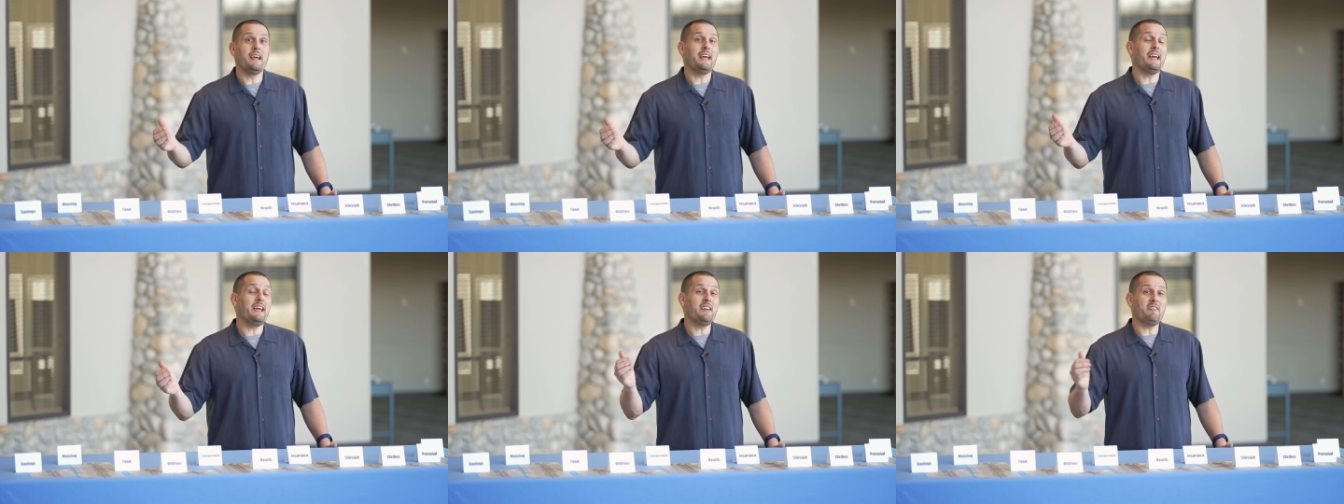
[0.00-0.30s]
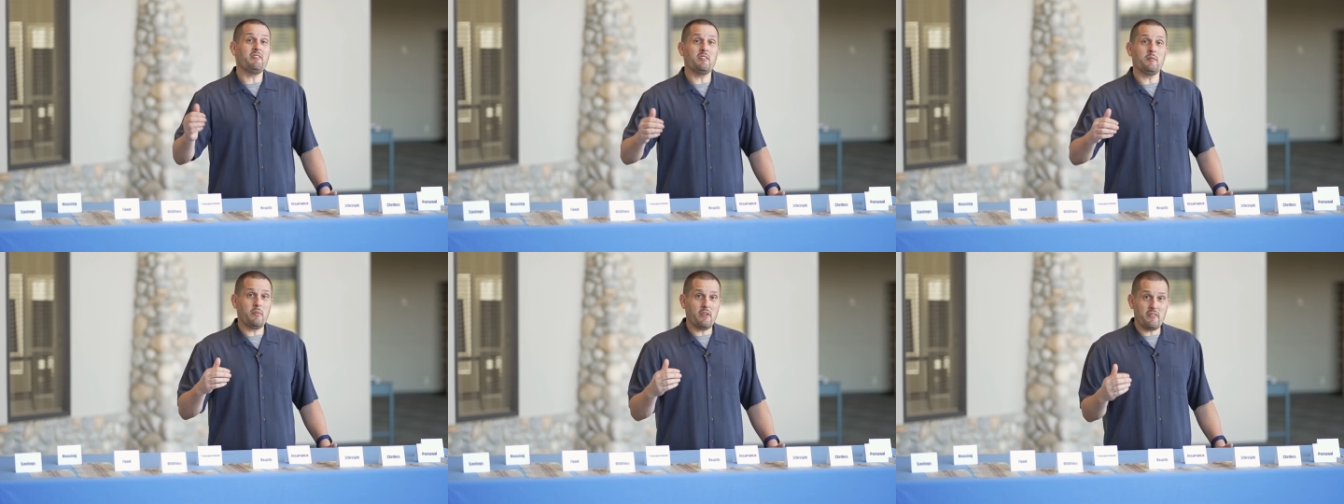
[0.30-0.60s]

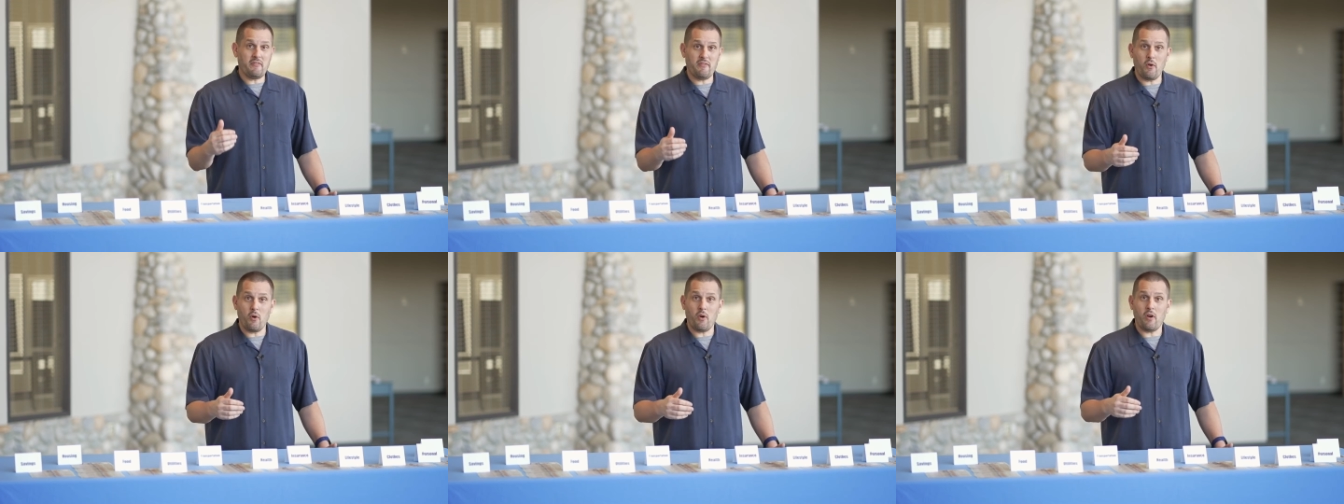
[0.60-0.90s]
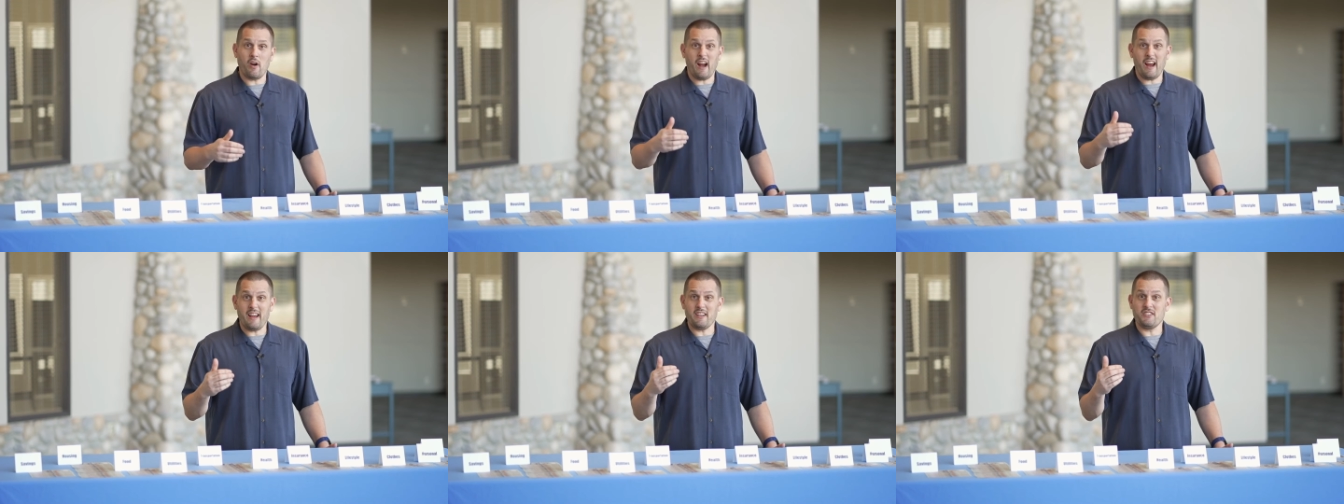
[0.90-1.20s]
even
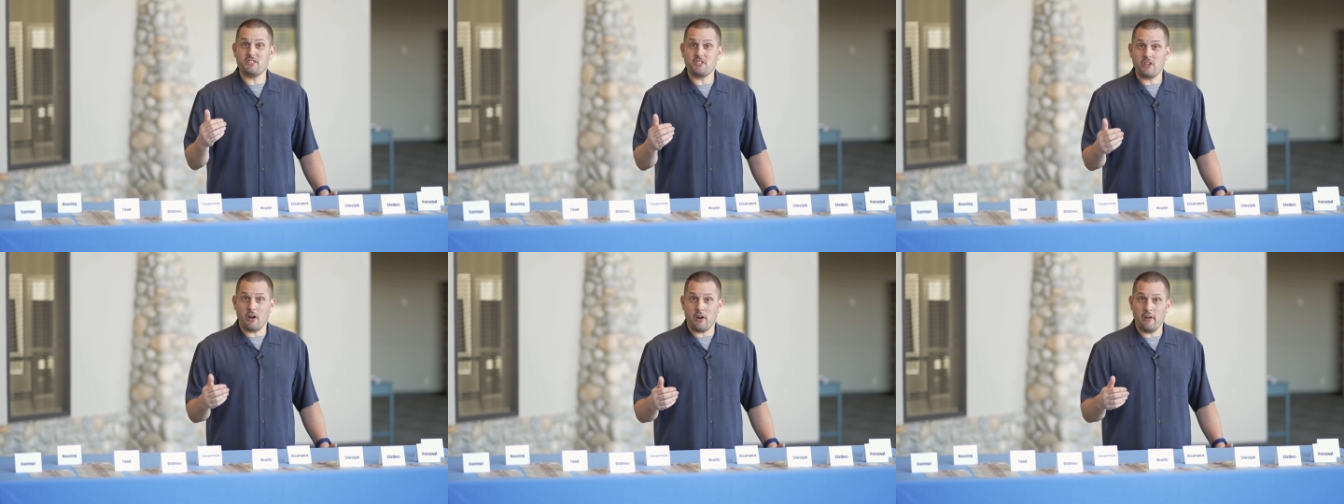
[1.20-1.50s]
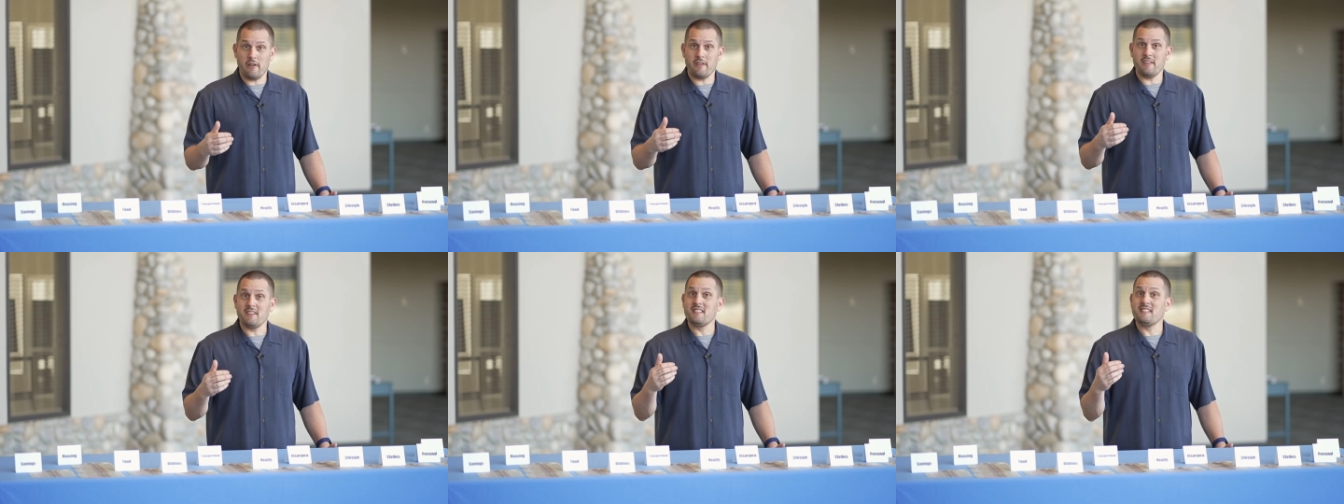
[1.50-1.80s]
before I
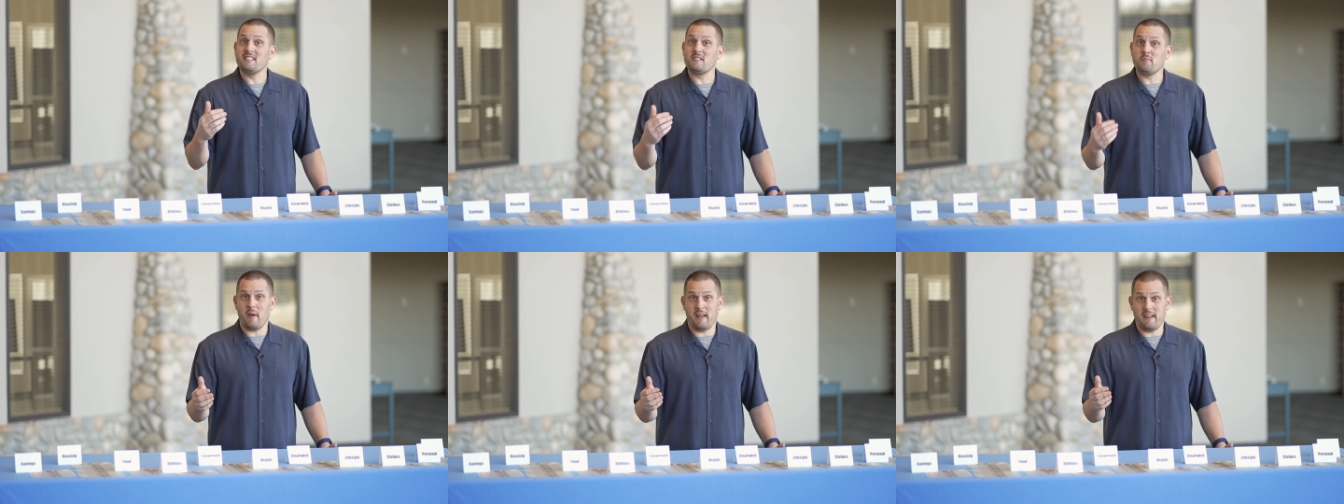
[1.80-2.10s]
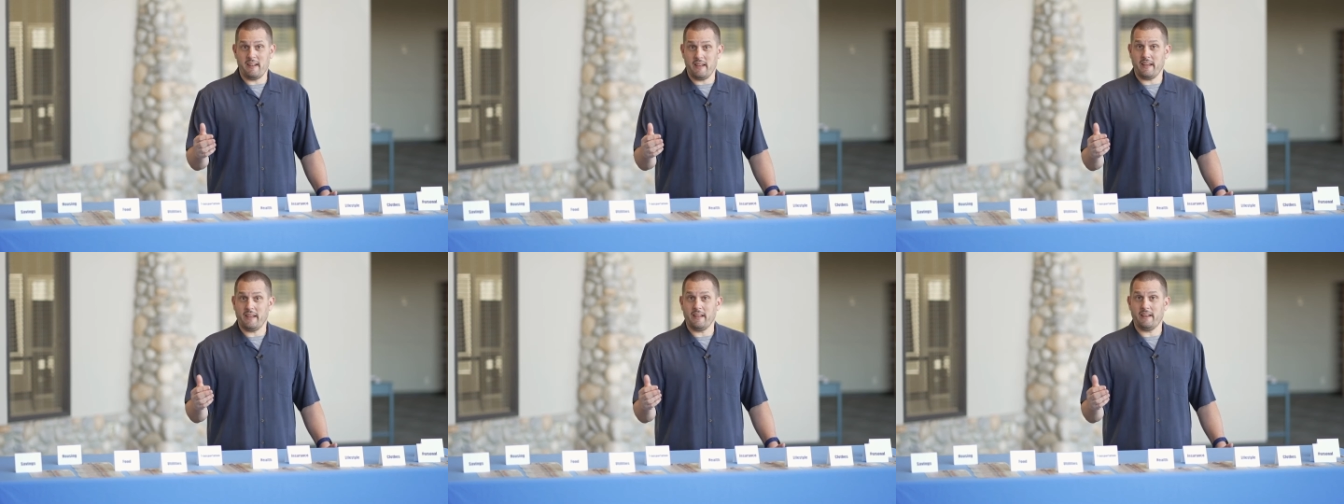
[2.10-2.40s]
start
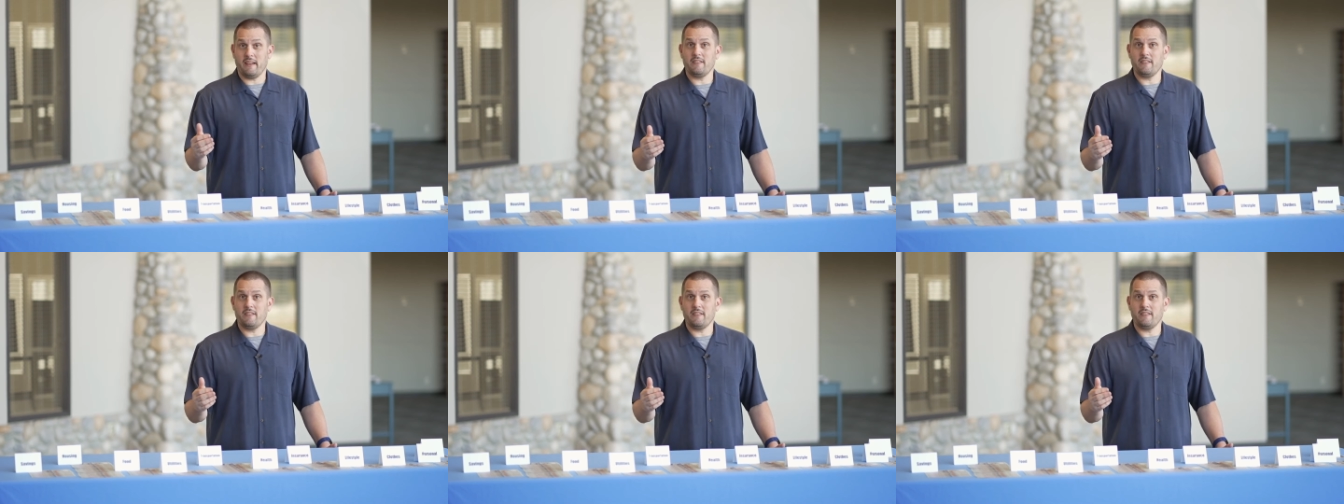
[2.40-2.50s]
spending it.